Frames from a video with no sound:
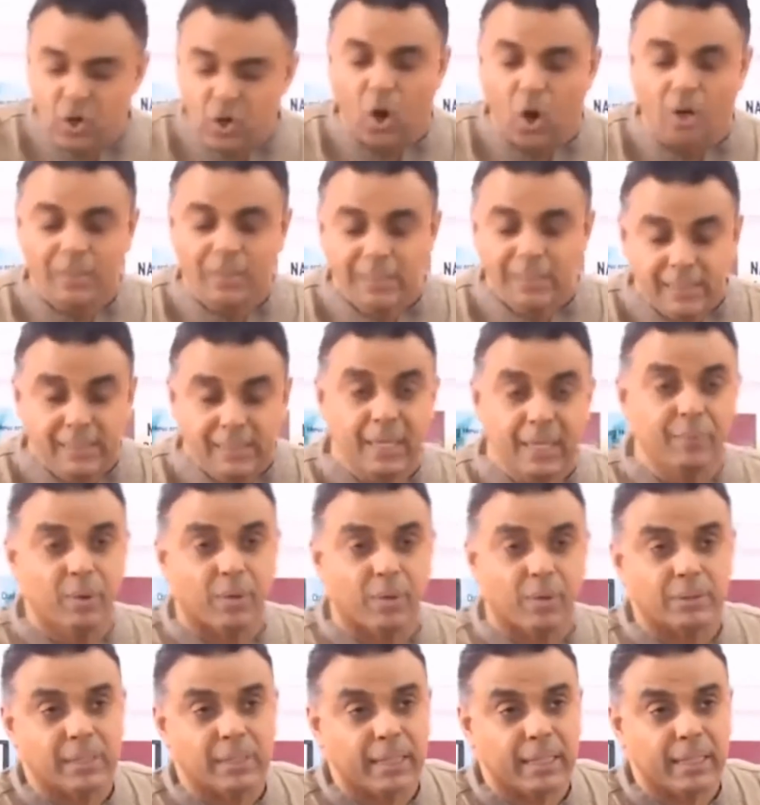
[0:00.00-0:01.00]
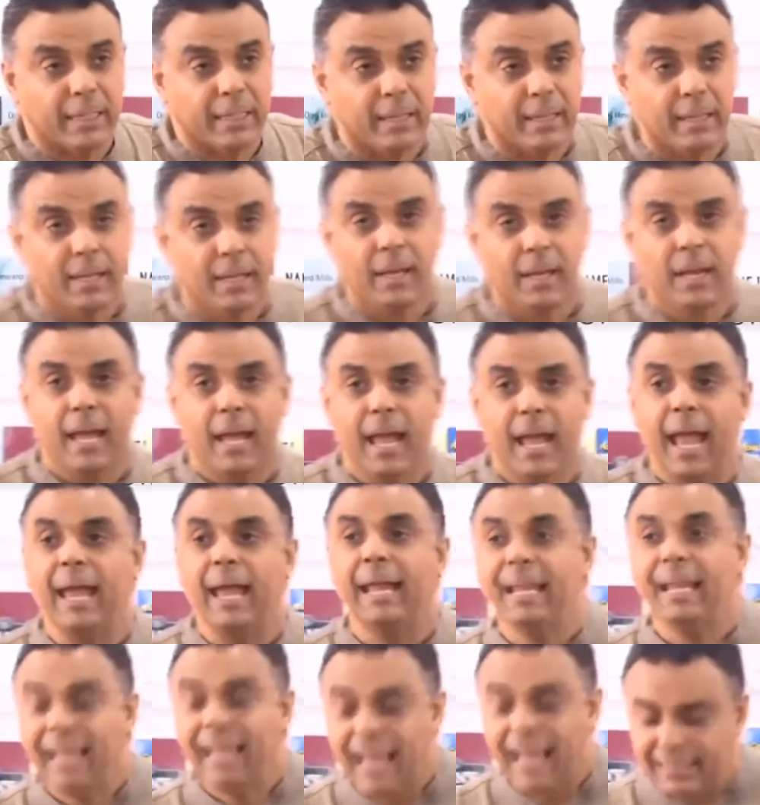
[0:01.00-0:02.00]
seriously
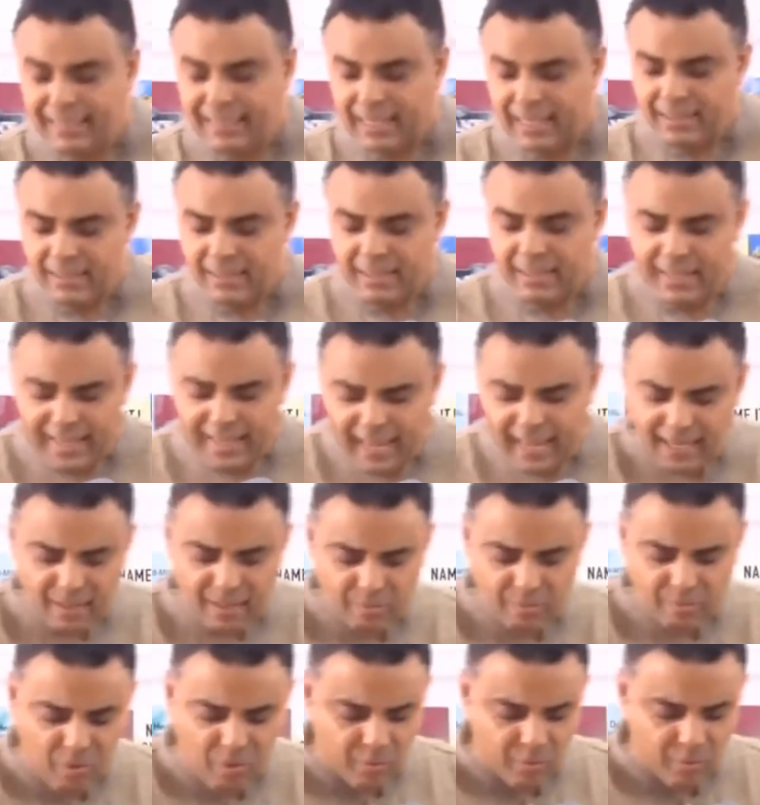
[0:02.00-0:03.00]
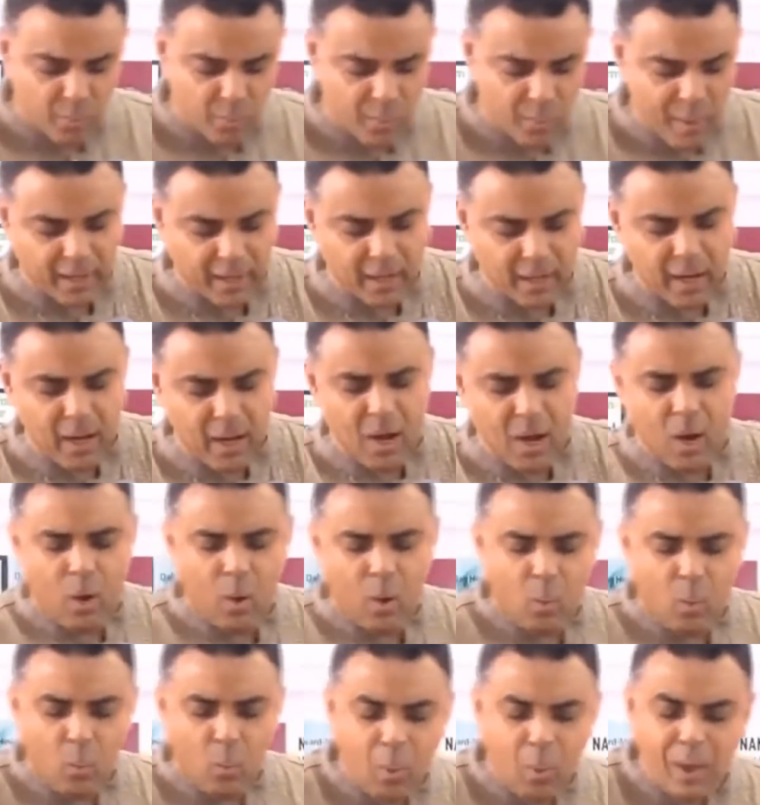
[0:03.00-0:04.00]
and let us get involved in work.
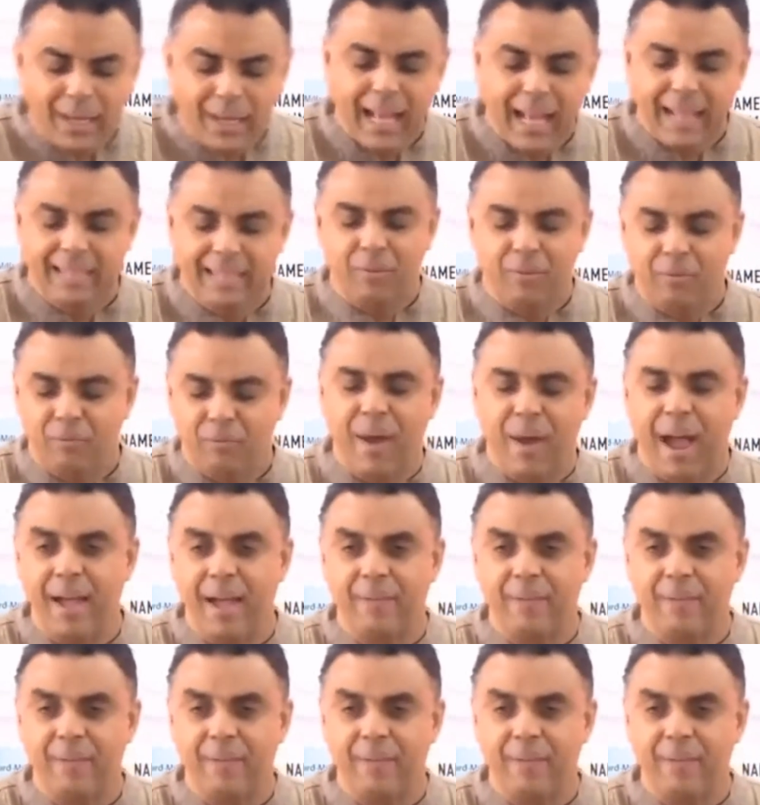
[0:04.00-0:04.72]
What are the 5